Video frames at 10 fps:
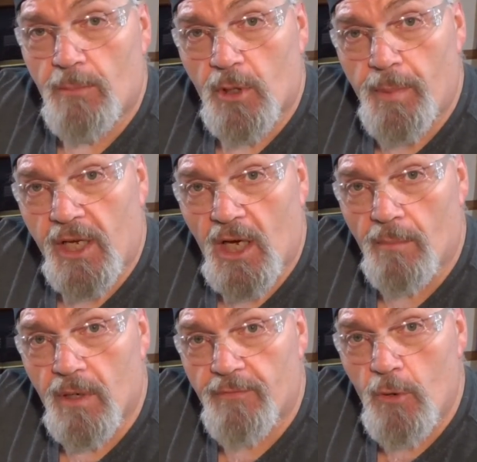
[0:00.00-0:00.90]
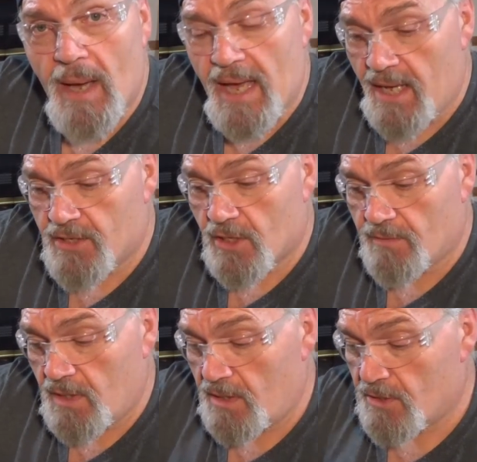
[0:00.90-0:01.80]
able to pick up a few bags
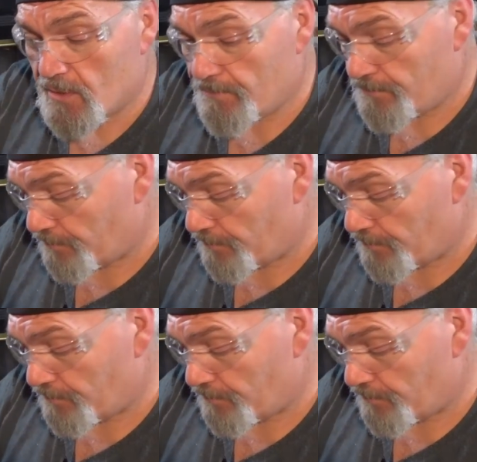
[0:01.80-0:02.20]
of these.